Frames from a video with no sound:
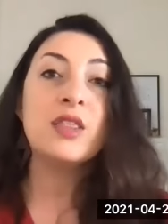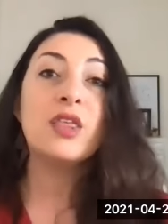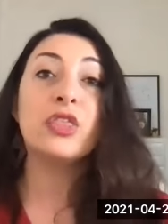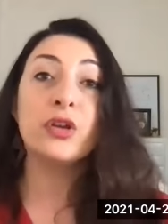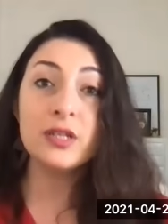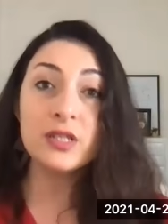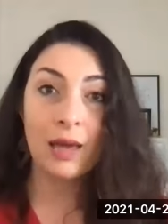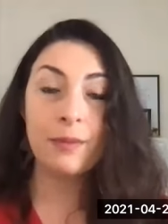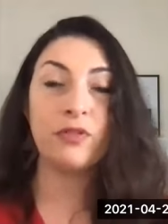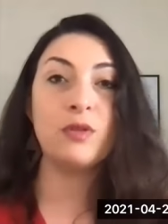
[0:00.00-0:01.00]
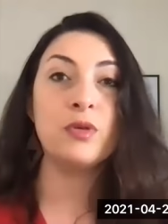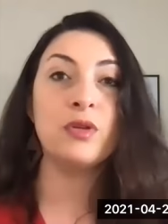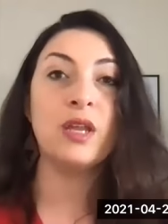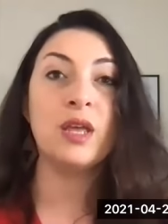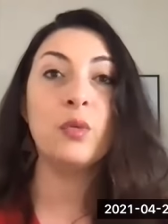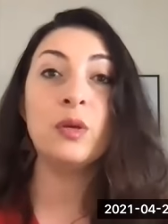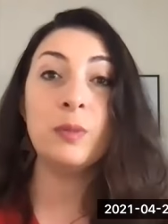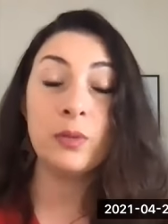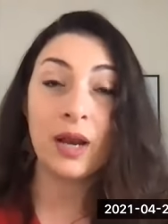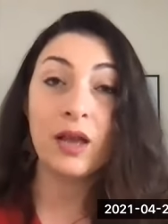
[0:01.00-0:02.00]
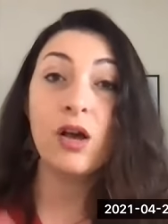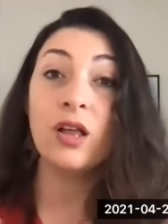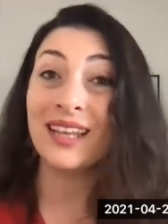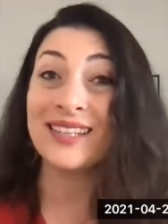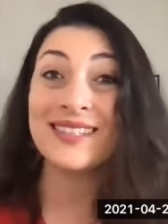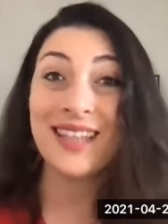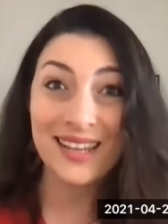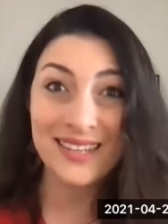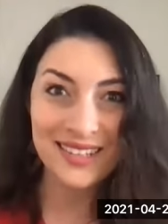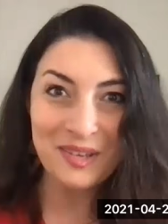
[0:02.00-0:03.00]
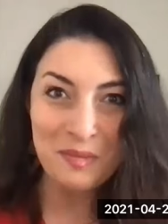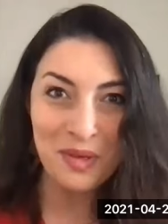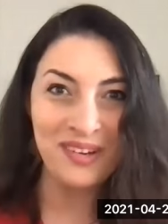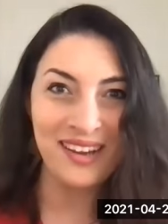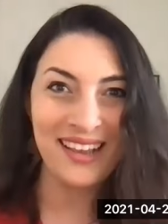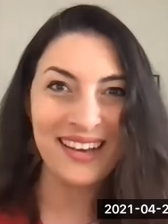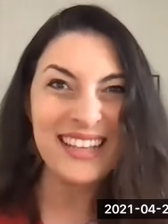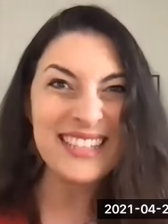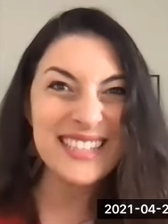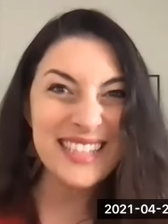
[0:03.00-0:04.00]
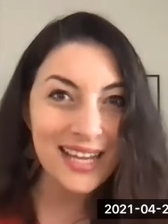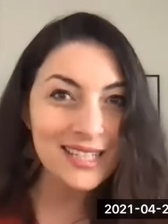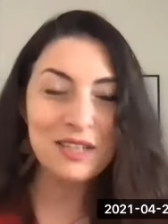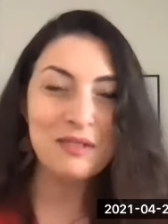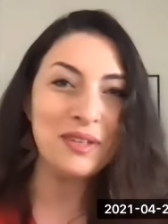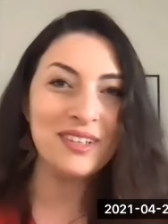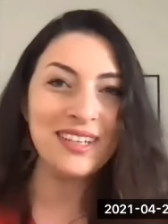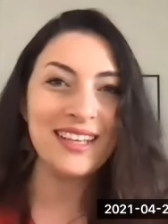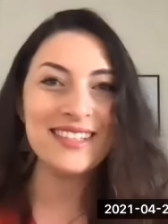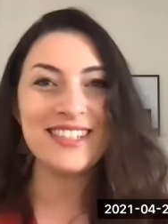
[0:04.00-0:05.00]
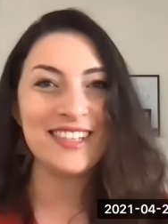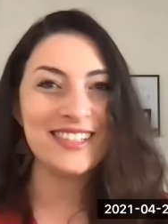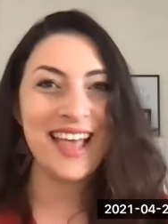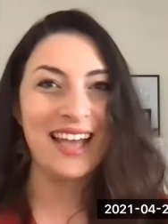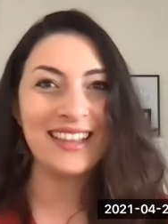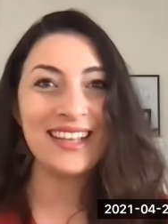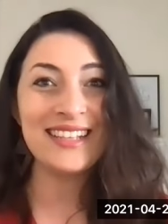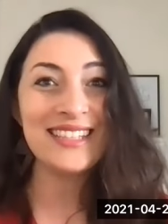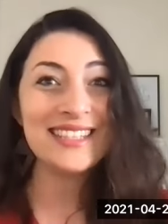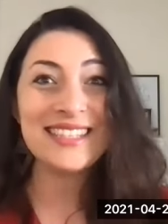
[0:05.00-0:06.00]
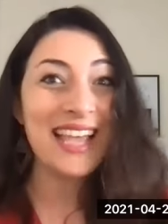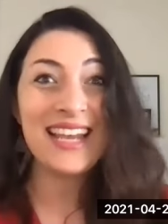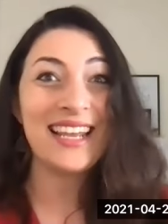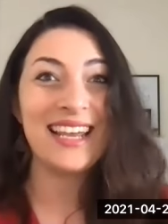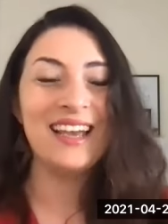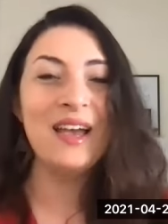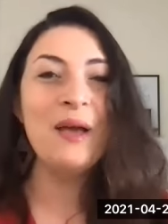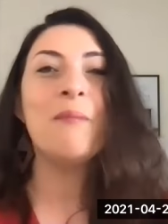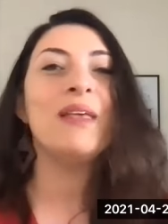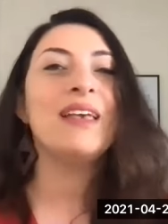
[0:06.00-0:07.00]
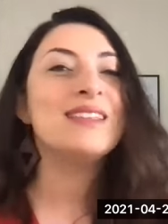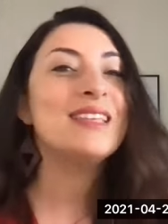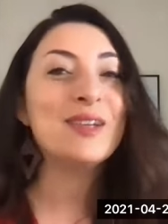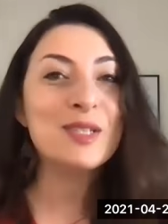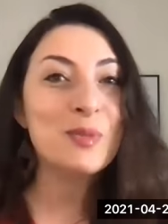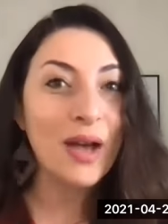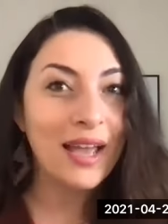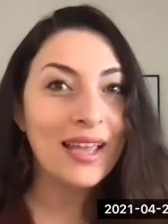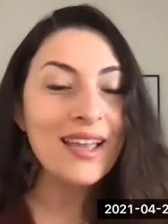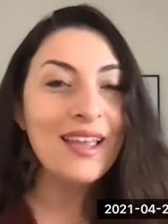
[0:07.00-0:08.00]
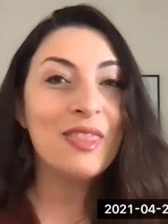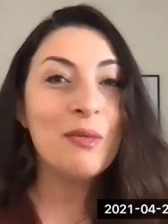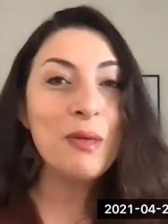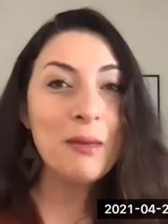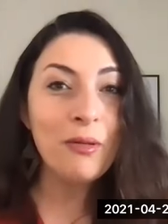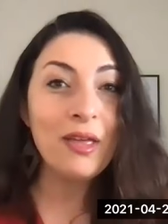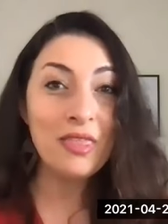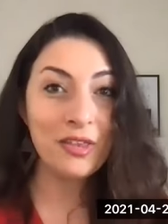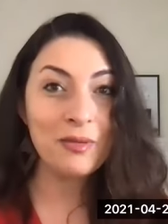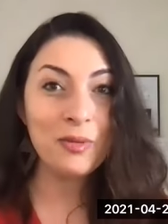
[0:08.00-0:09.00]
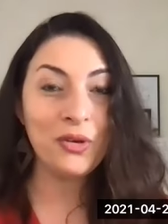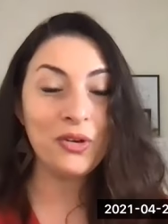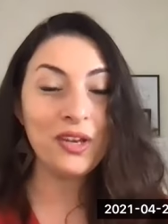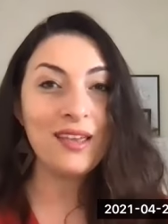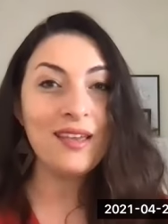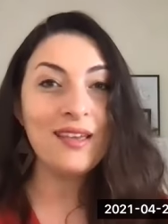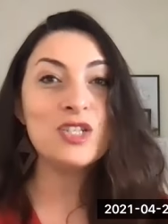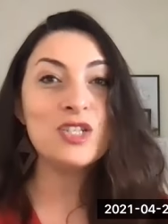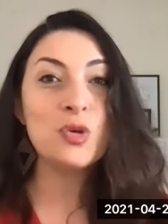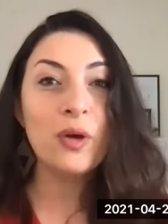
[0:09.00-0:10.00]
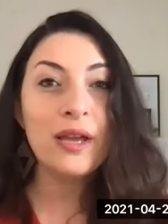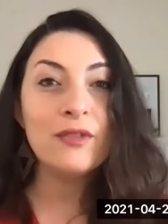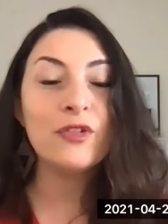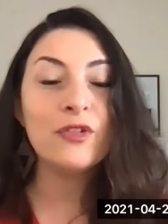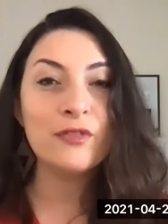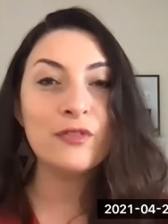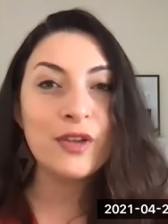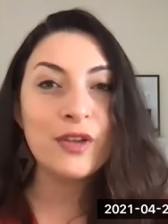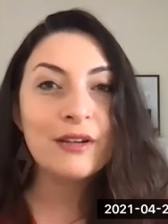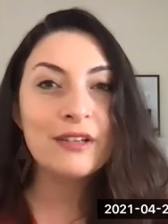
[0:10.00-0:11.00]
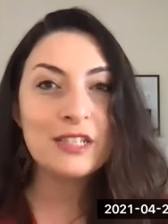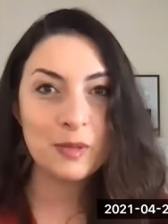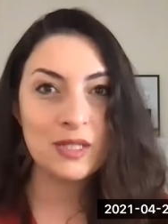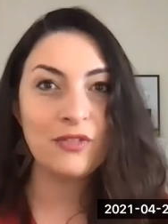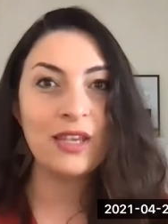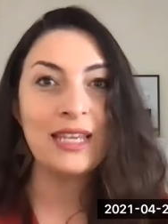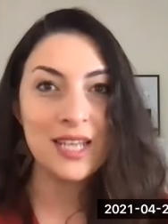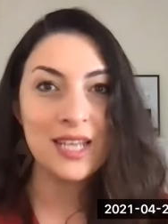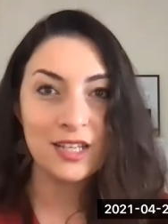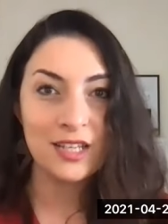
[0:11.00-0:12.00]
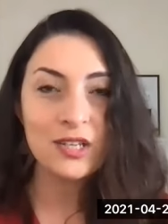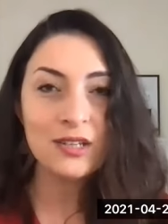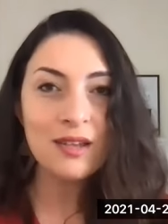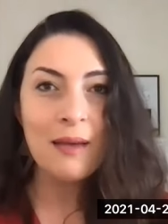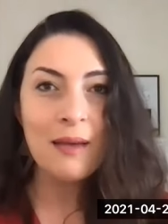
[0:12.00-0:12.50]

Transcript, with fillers: The third type of community would be what I call an excite community. An excite community is just that. It's exciting because Because here's why. The people in the community join for a very specific intention.